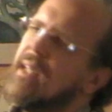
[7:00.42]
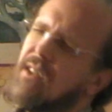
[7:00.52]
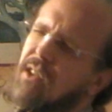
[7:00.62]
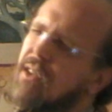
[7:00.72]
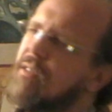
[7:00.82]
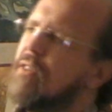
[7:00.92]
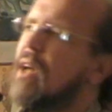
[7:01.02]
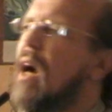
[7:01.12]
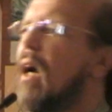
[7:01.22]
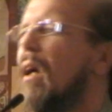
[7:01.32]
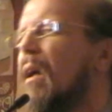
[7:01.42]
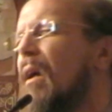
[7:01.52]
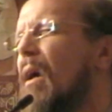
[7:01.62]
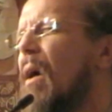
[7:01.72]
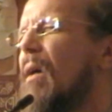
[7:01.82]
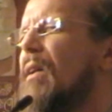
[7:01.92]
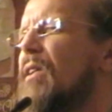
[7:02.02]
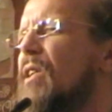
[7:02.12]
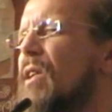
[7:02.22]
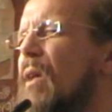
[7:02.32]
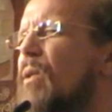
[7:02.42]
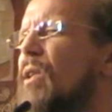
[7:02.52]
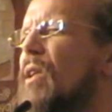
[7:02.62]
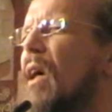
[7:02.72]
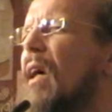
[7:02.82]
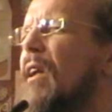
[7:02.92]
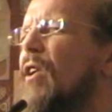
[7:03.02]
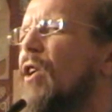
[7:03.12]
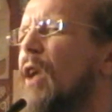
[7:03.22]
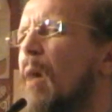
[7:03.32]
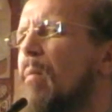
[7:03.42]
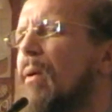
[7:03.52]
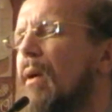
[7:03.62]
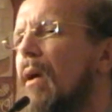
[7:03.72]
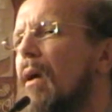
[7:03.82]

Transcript: east of Yonge, It's on the south side of Sheppard.